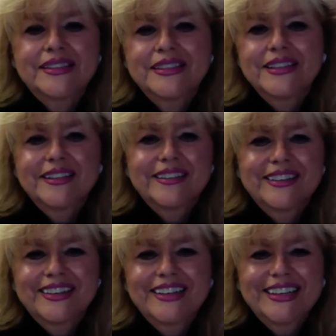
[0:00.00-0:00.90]

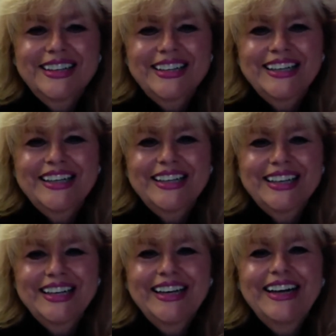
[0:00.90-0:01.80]

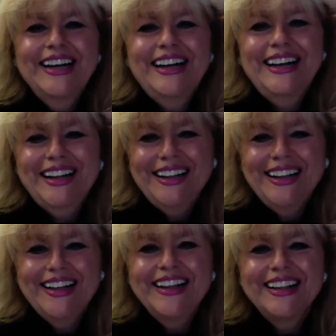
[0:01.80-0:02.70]

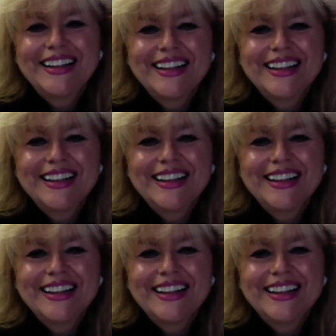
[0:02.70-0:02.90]
(not speaking)